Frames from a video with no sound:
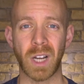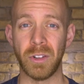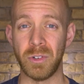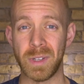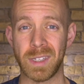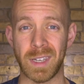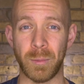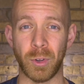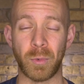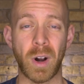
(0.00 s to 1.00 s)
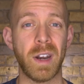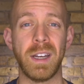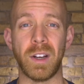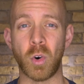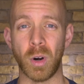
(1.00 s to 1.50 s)
I'll do the same with
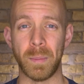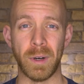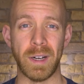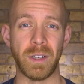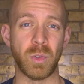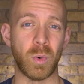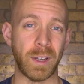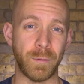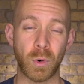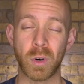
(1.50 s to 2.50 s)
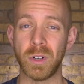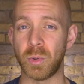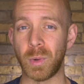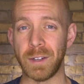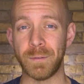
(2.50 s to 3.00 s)
running, incorporating 24 and
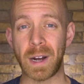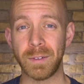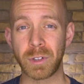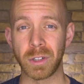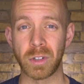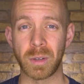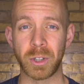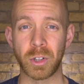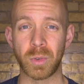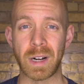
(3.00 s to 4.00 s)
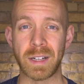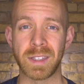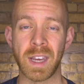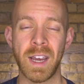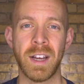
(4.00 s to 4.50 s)
25 kilometer runs,